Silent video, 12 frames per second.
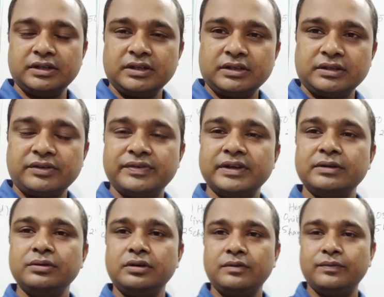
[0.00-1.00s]
the
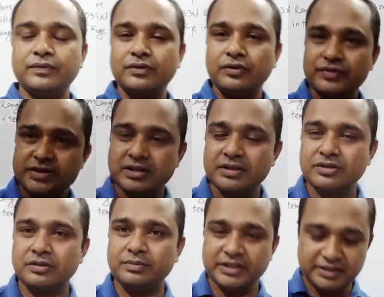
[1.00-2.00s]
value of coefficient
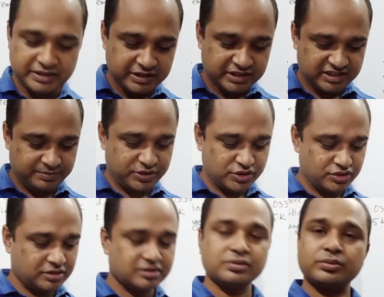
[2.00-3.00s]
of linear
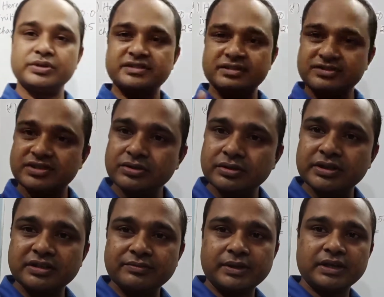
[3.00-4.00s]
expansion, which is
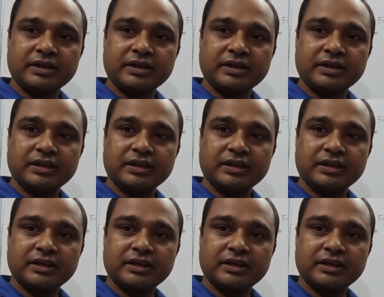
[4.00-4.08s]
denoted by